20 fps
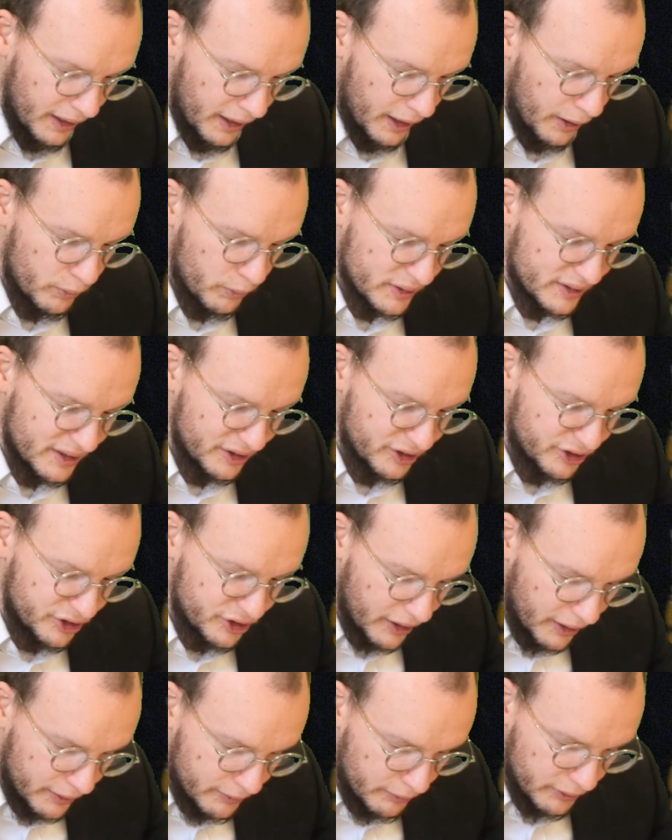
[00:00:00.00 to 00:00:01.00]
It was a
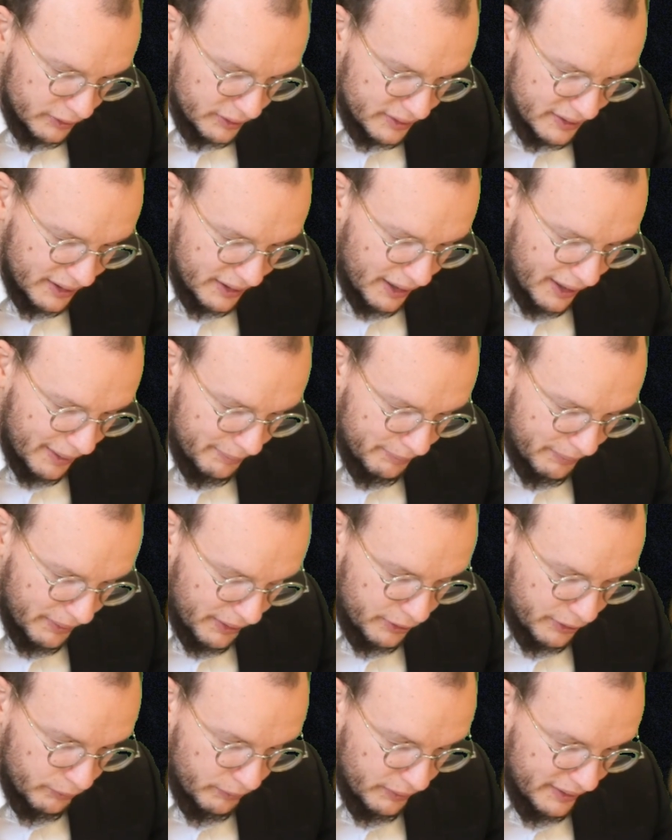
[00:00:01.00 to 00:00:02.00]
general time,
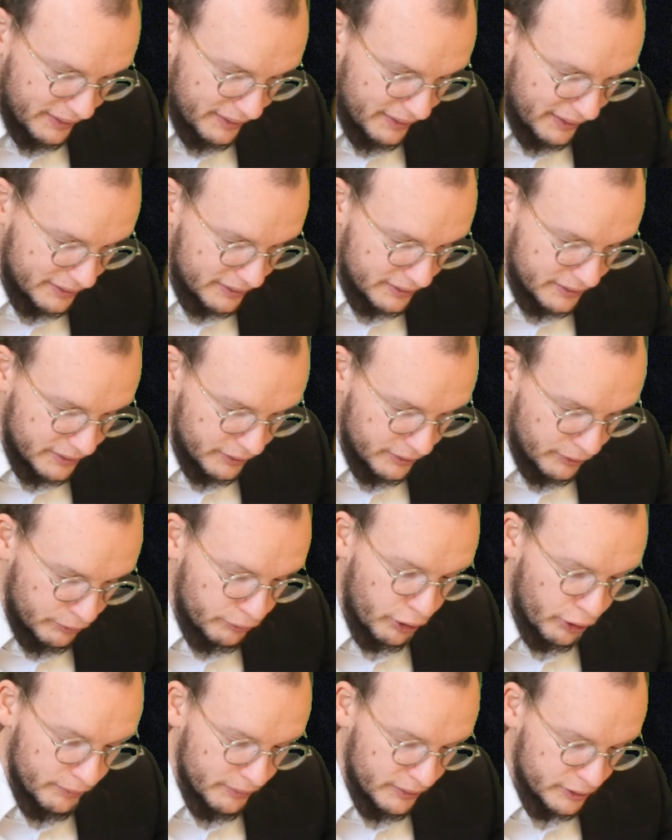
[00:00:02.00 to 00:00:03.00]
by the way, that the
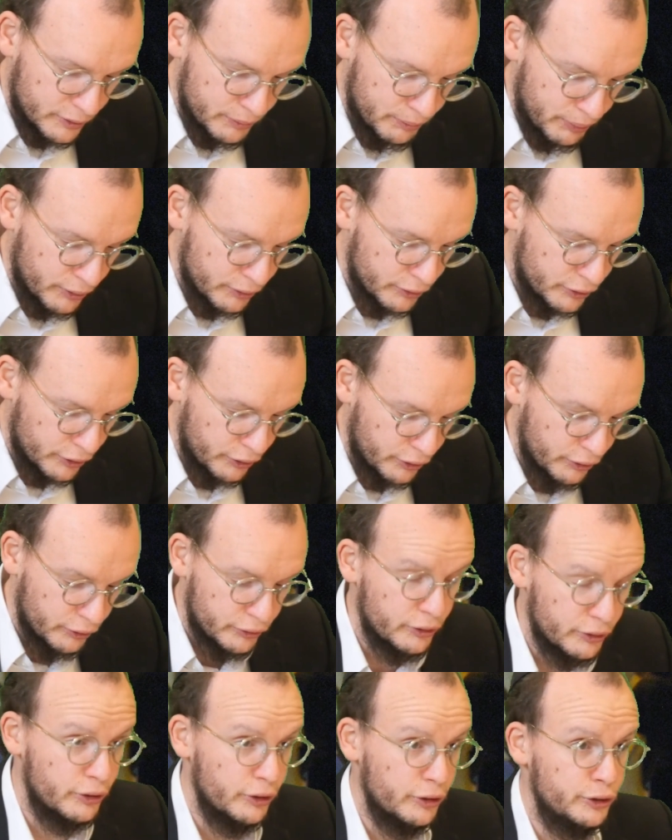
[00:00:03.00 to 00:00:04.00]
Romans
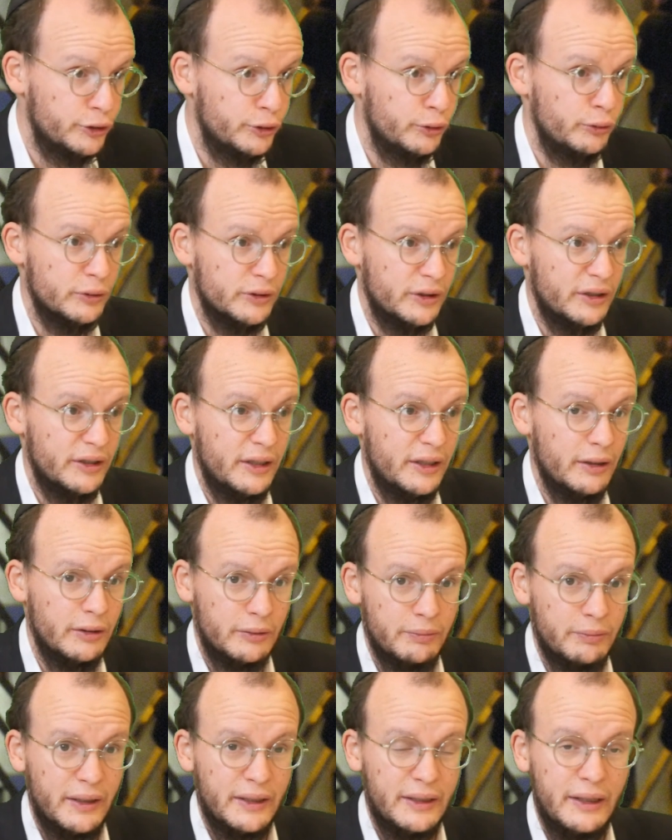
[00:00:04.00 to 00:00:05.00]
persecuted the Jews and
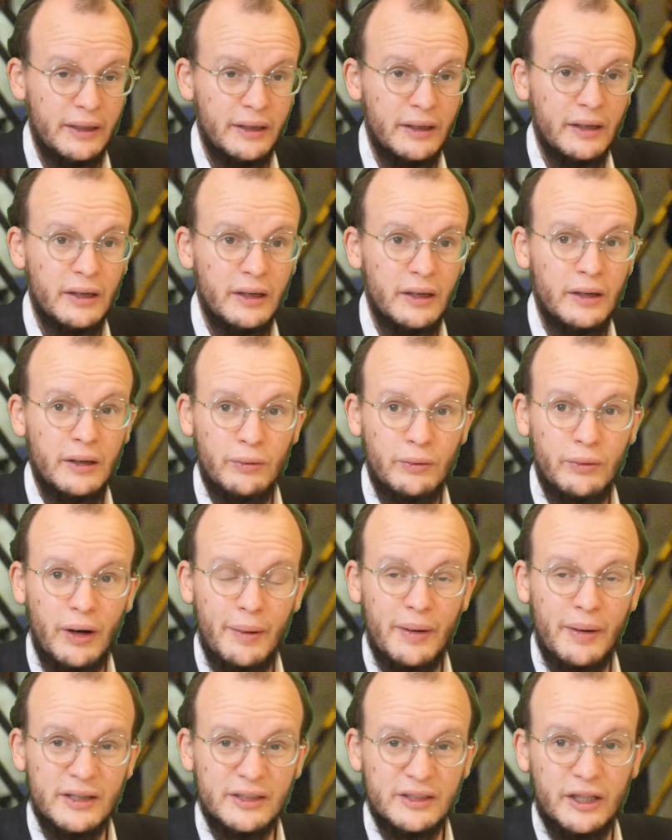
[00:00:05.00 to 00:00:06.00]
killed many
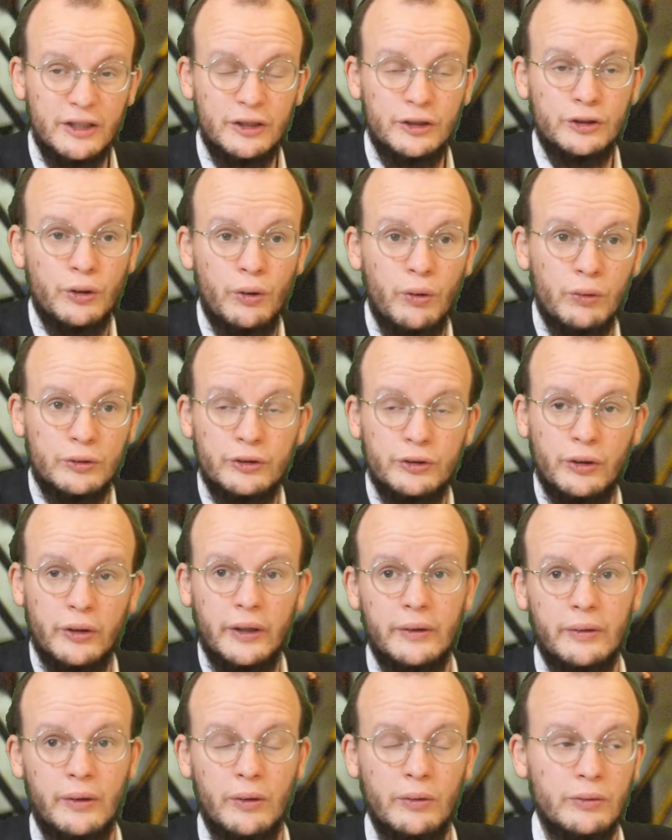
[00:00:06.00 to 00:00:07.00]
rabbis that taught
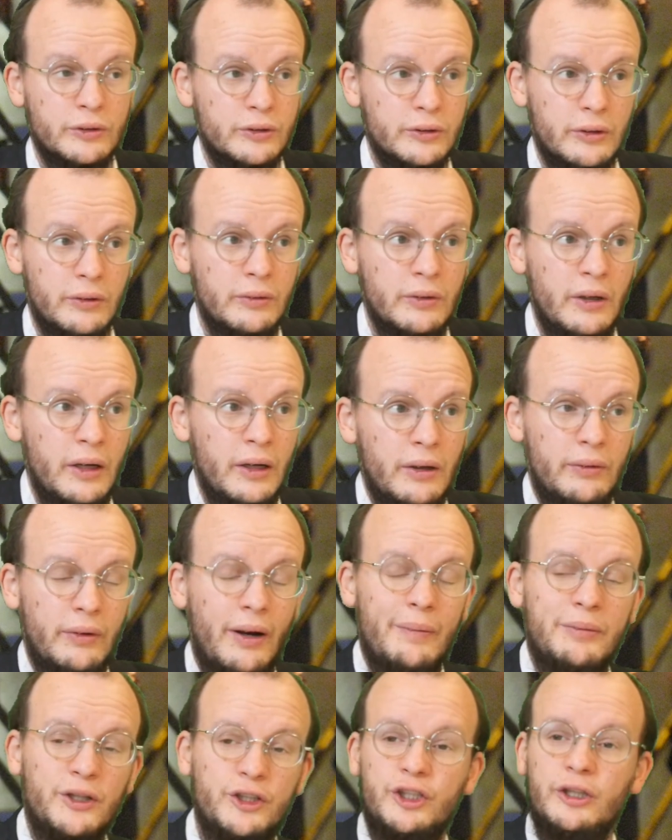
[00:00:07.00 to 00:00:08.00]
Torah also.
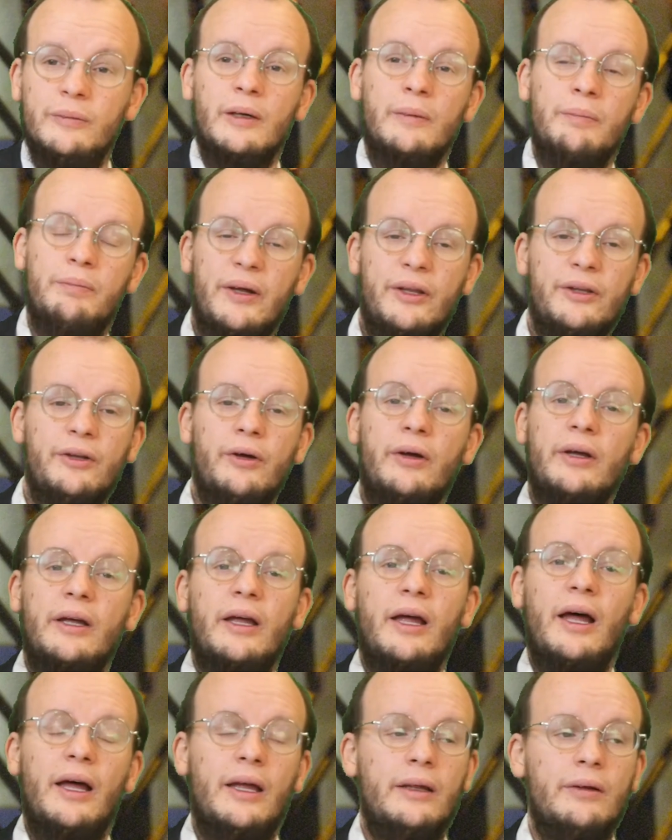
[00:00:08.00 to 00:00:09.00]
Rabbi Shimon ben
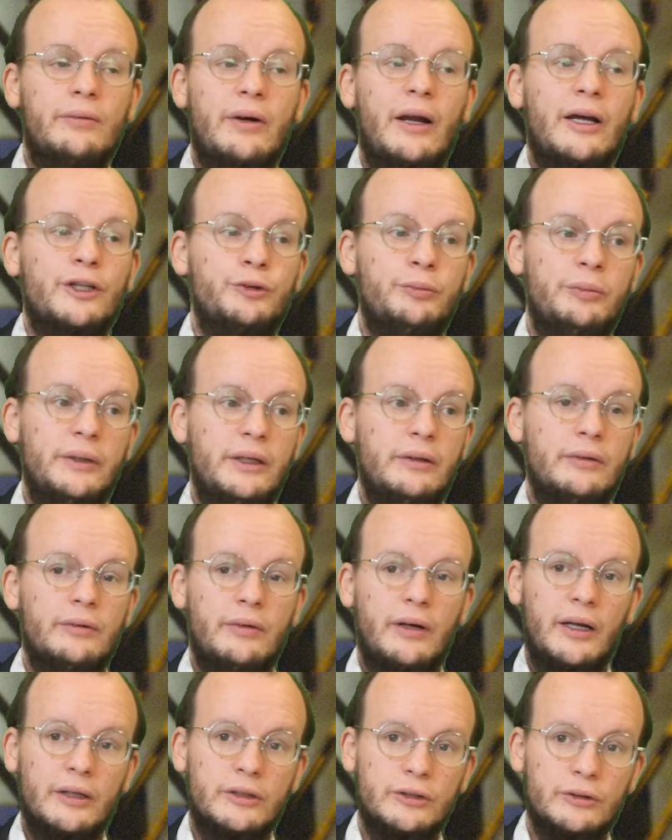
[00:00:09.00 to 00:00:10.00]
Yochai, Rashmi,
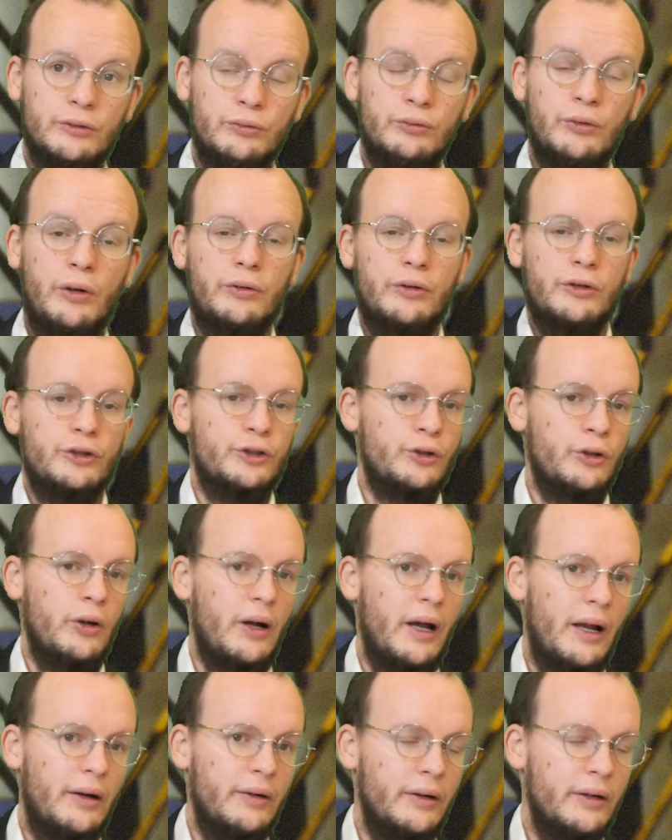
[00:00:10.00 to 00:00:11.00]
right, who wrote the
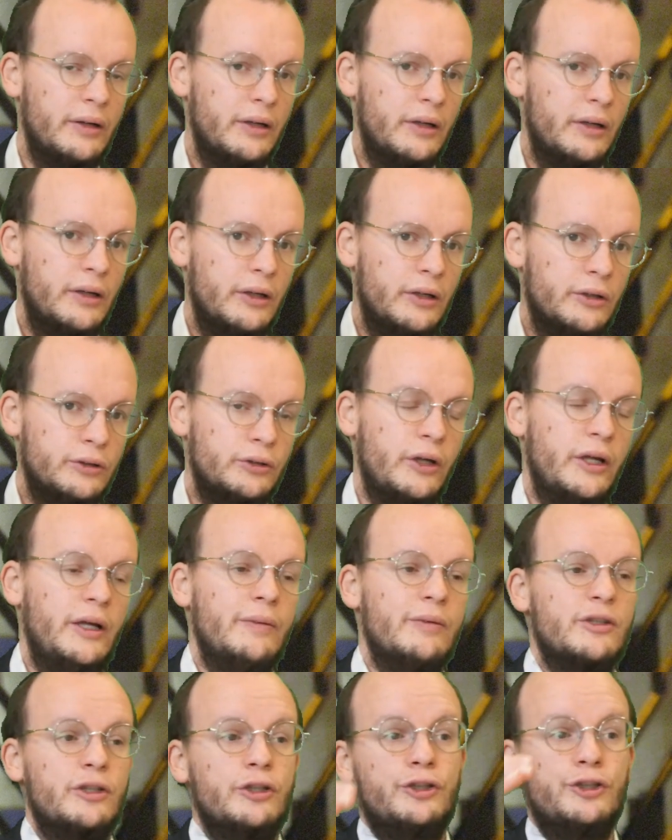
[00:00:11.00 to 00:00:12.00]
Zohar. So he
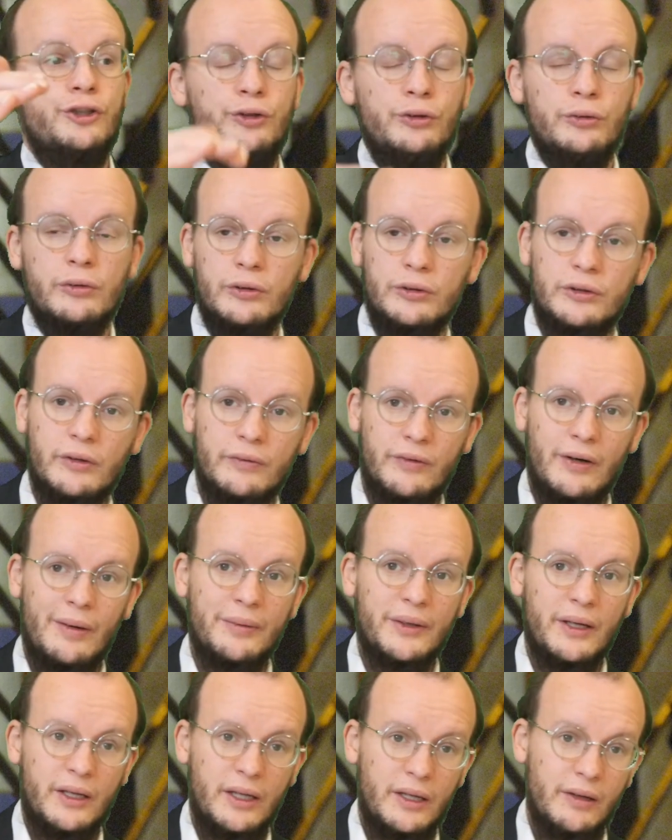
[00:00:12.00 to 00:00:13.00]
was a student of
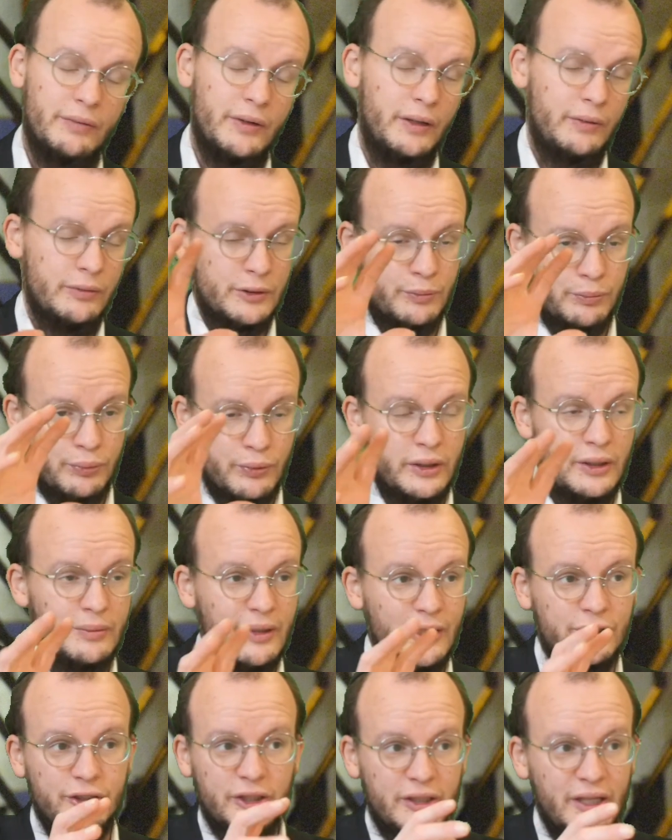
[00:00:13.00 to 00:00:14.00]
Rabbi Akiva. He was pretty
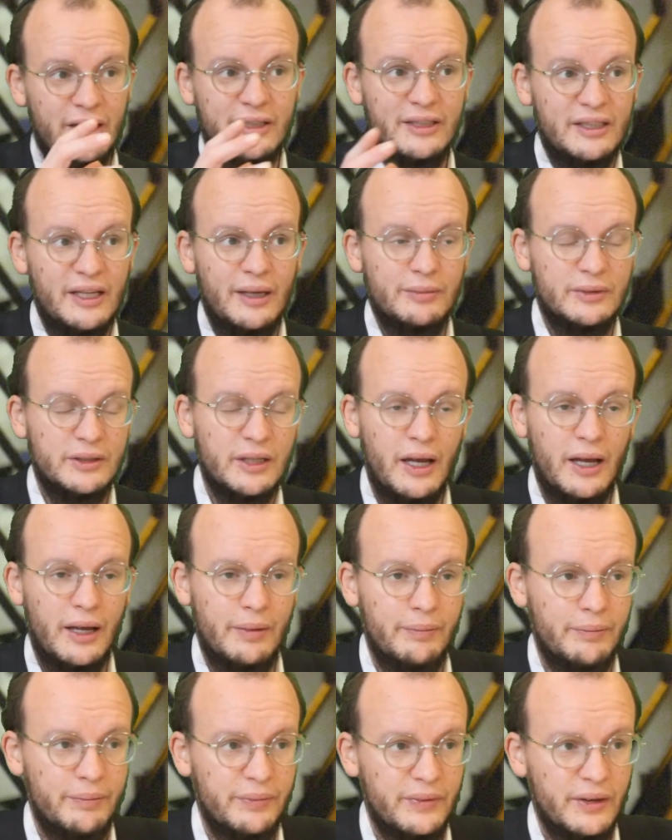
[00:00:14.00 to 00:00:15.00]
much in that same time.